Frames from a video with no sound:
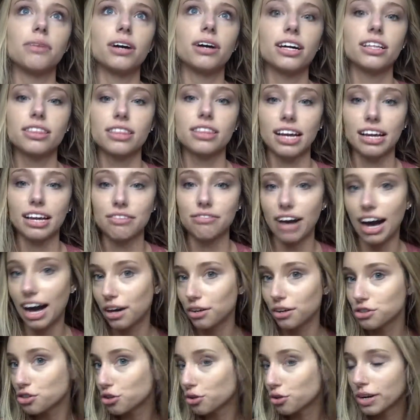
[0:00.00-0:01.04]
a thing of
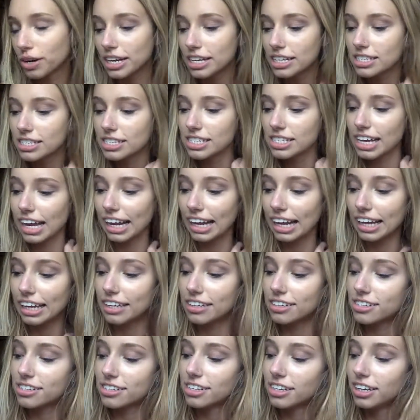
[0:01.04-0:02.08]
Altoids
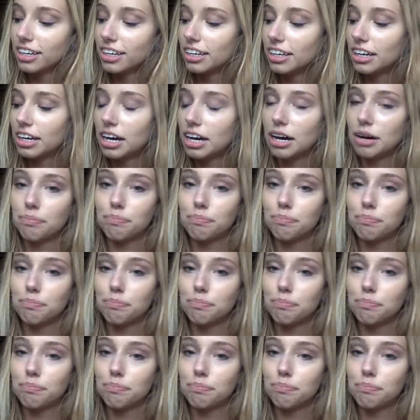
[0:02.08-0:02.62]
and a